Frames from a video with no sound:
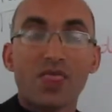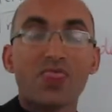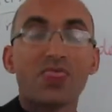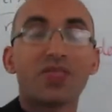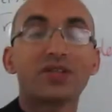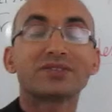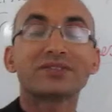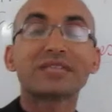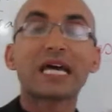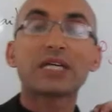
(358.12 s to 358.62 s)

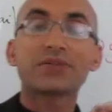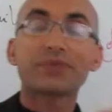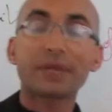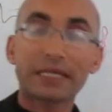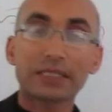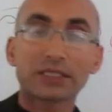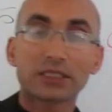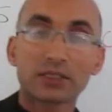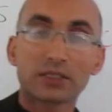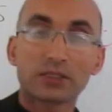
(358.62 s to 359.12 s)
The
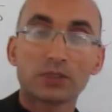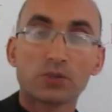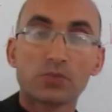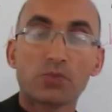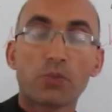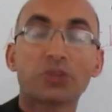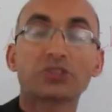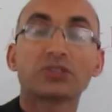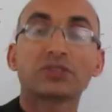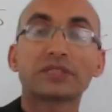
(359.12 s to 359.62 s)
direct
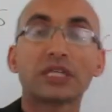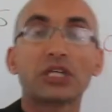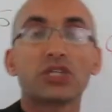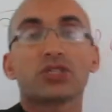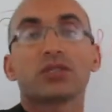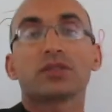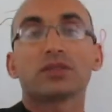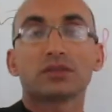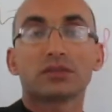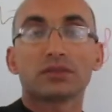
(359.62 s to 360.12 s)

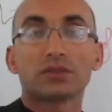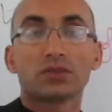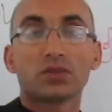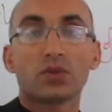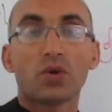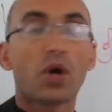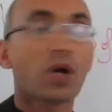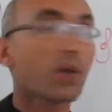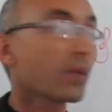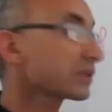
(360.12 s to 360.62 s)
presentation,
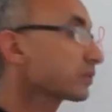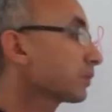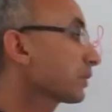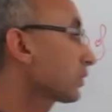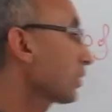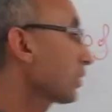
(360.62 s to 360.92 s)
or what we